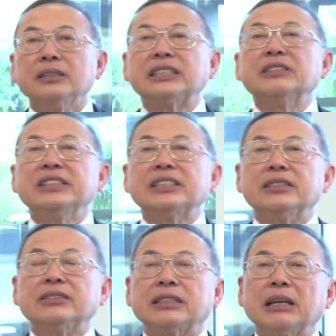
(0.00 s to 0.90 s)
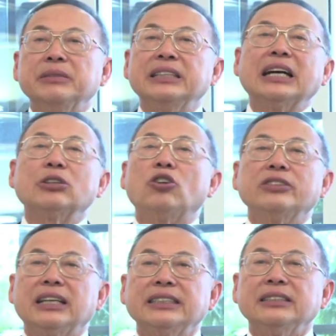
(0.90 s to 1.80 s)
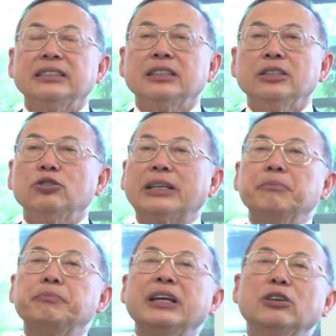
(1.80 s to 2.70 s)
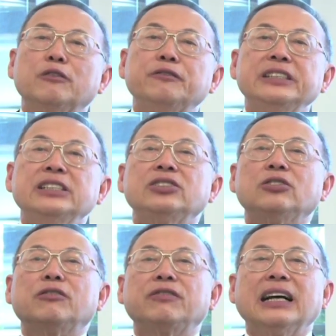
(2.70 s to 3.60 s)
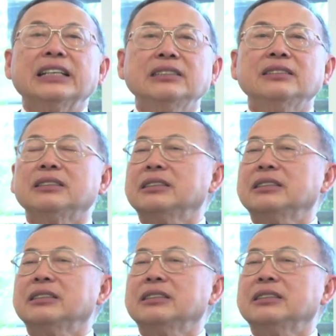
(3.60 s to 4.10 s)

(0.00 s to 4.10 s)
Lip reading: services can be done online. You can pay your fees, your fines,